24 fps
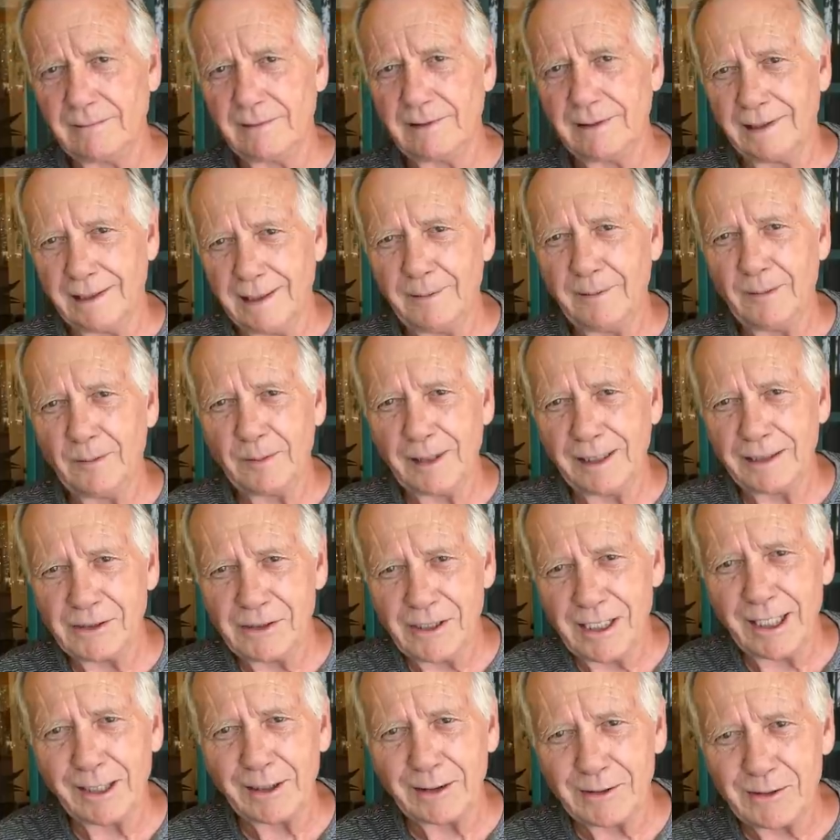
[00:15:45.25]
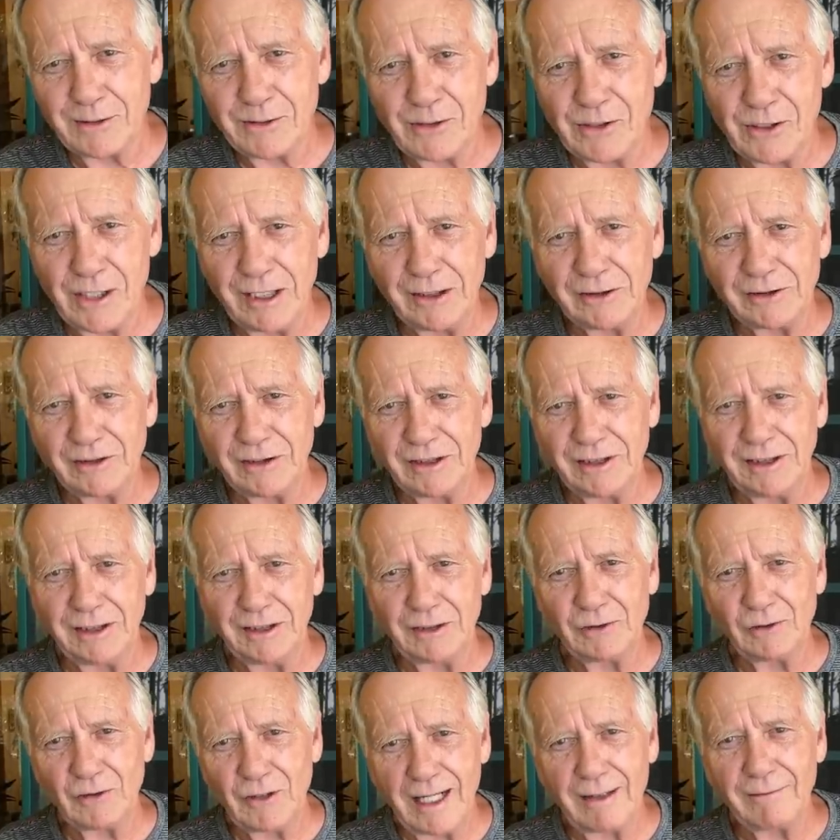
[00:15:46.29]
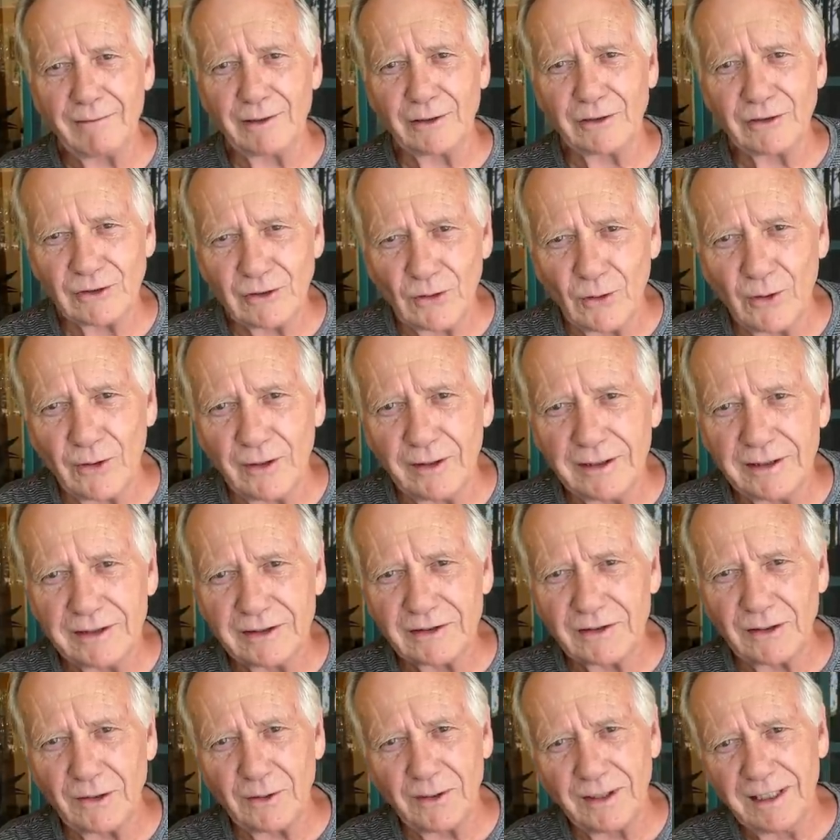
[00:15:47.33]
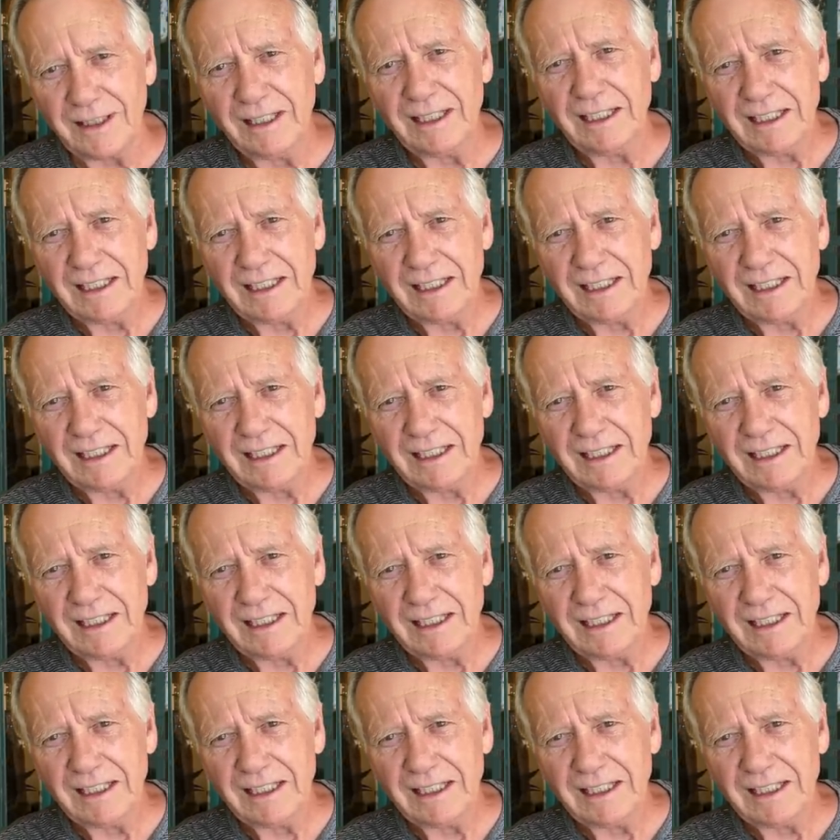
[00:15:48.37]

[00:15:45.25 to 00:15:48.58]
The name of my channel is JC Travel Stories, so